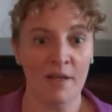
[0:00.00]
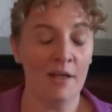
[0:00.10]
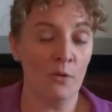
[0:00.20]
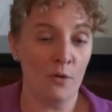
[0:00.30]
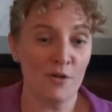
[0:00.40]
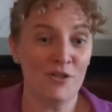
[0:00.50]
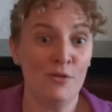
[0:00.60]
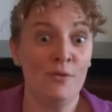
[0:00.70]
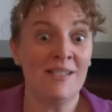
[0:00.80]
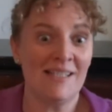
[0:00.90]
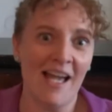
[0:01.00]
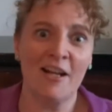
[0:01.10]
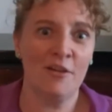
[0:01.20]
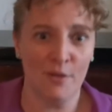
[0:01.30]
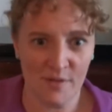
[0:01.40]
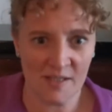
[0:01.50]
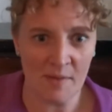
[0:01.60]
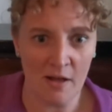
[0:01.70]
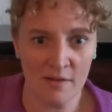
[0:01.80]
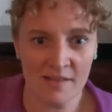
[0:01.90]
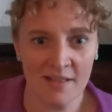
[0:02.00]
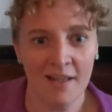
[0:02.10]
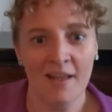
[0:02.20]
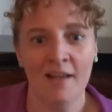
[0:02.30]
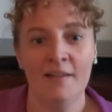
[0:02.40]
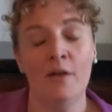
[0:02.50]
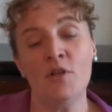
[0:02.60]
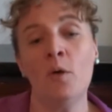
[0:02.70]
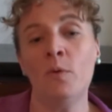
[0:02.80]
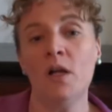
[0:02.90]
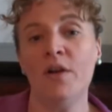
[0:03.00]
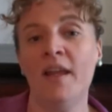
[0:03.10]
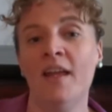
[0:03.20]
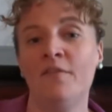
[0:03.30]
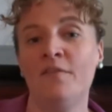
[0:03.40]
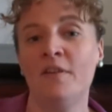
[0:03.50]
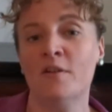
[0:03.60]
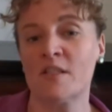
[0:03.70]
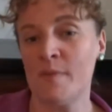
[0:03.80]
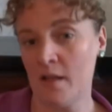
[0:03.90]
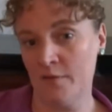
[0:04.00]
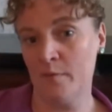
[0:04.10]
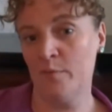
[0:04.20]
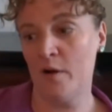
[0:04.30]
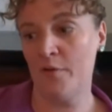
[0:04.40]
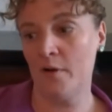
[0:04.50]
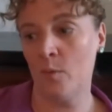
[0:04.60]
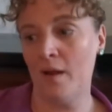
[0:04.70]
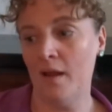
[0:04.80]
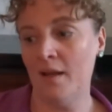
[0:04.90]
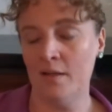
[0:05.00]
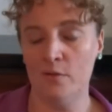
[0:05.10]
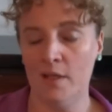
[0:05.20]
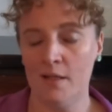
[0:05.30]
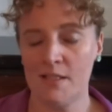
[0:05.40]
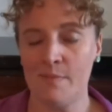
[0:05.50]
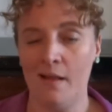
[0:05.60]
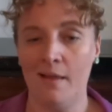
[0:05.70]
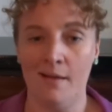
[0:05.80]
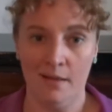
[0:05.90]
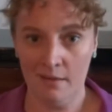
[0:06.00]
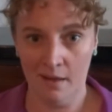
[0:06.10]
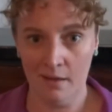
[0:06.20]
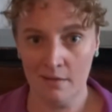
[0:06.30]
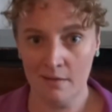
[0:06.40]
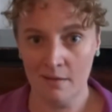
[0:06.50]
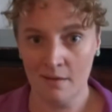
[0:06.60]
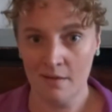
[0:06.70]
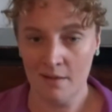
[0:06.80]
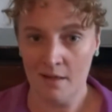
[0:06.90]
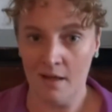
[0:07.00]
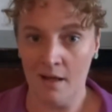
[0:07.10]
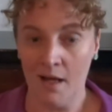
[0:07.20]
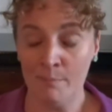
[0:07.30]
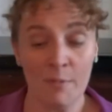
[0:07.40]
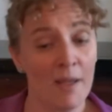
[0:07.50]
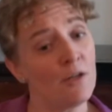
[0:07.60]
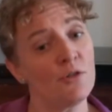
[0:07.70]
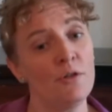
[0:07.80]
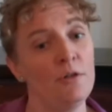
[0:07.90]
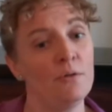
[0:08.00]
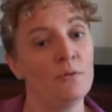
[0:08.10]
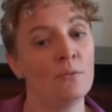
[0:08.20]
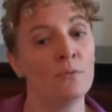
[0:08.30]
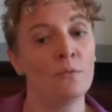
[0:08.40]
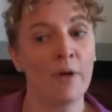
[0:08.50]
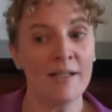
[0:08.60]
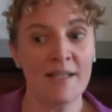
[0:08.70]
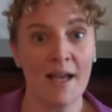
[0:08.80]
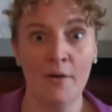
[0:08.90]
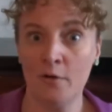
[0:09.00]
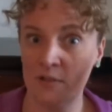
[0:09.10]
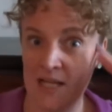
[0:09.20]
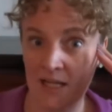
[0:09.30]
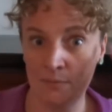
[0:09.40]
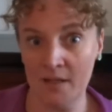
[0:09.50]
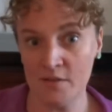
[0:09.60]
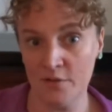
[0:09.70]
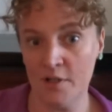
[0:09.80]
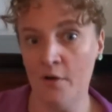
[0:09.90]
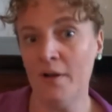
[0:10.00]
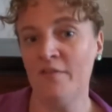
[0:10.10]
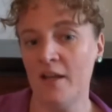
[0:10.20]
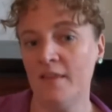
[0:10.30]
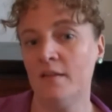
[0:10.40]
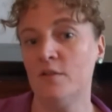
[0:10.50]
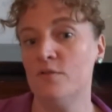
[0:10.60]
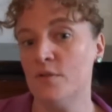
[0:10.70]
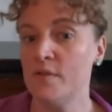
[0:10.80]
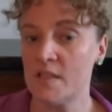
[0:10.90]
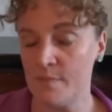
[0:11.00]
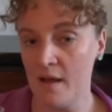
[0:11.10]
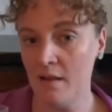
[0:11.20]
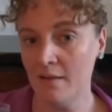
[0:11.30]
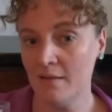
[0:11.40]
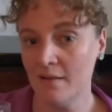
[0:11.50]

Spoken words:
in order to detect those smells. Now, don't worry if you're smelling from farther away and you can't smell anything, but make sure you write down or take a mental note of anything you do smell.